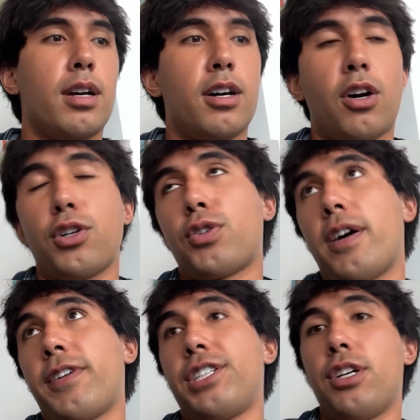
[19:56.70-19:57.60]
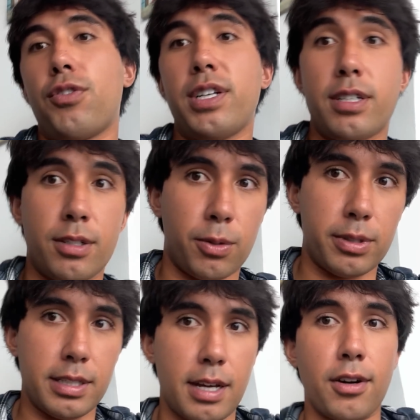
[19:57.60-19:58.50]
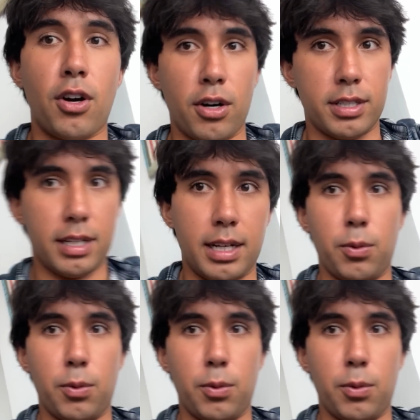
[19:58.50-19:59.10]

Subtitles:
Our traffic generation sources on our side